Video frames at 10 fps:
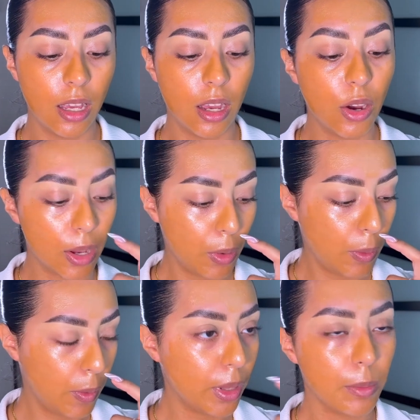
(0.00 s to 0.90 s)
okay, wait,
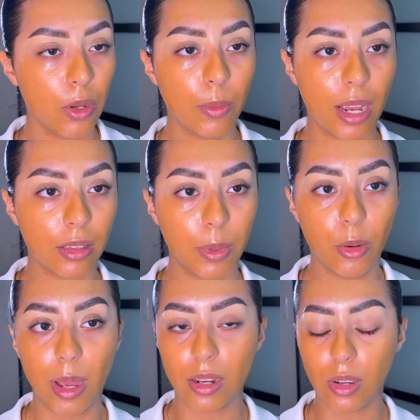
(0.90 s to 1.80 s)
let me go back.
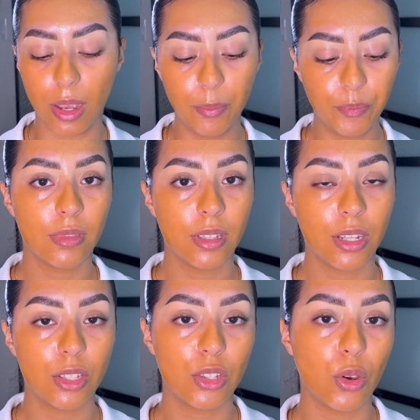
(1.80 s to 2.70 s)
Okay,
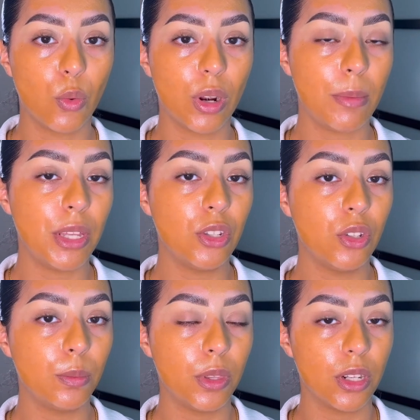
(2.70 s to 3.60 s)
so when I mean
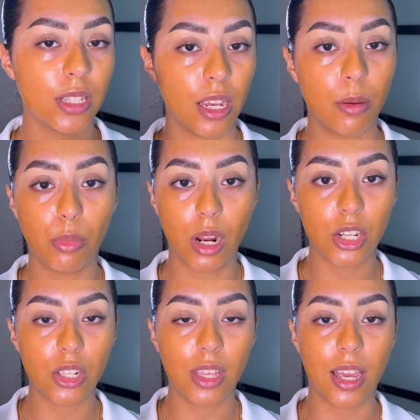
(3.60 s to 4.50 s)
dupe, there's like a
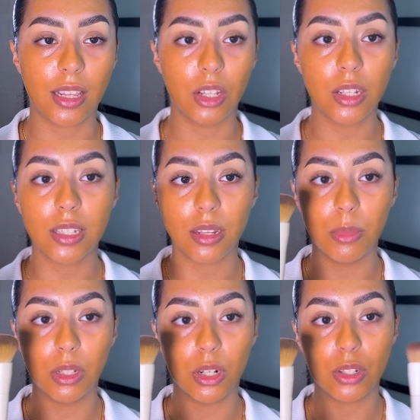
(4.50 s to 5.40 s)
brush that looks
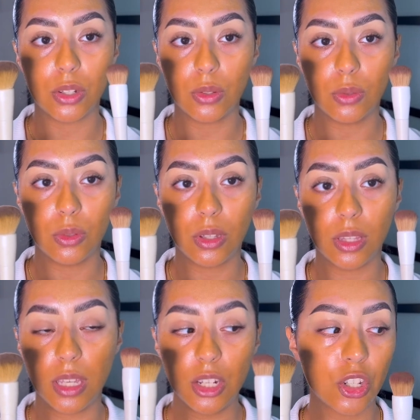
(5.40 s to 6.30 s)
similar to
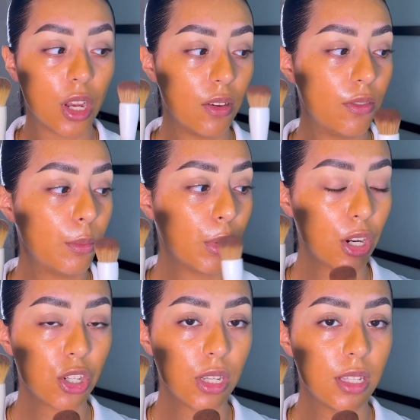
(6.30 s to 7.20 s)
each of the
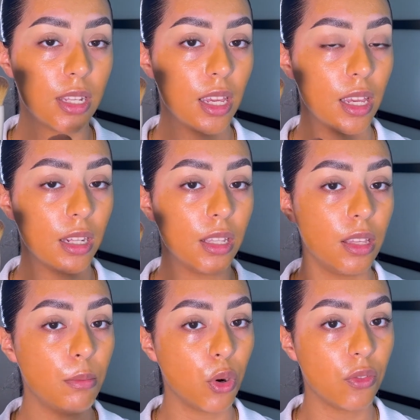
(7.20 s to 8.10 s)
brushes in the
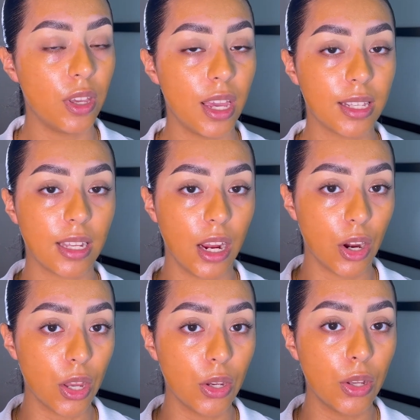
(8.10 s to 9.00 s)
Morphe X
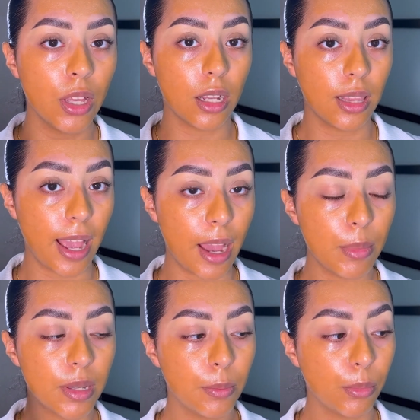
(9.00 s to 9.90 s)
Ariel collab
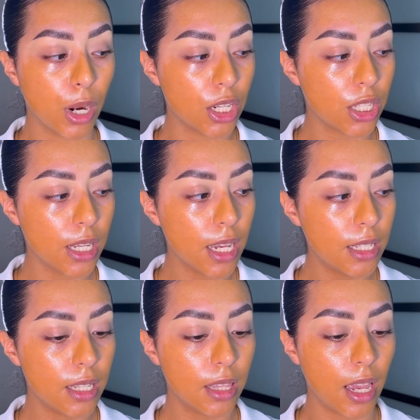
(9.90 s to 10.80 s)
brush
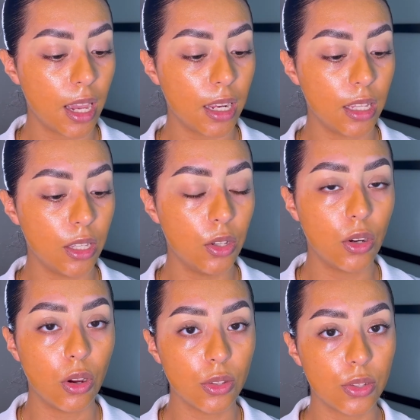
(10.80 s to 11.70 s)
set that you can
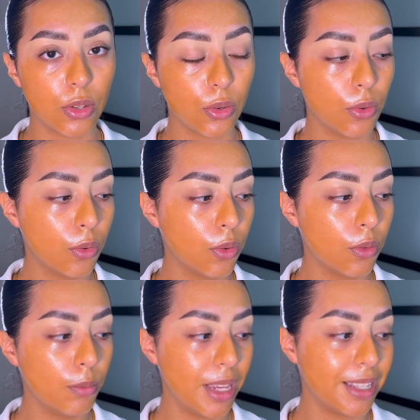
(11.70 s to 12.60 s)
also
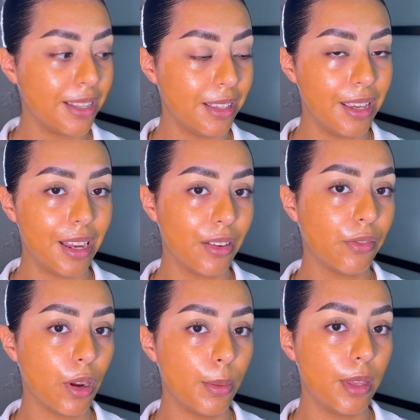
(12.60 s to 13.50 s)
basically get it
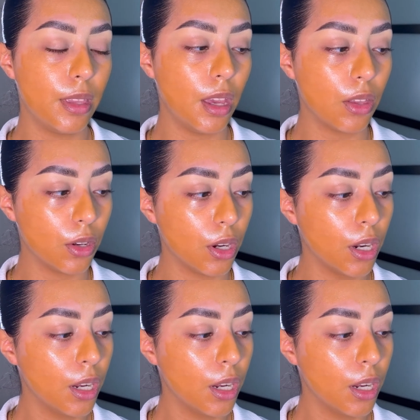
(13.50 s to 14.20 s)
from the other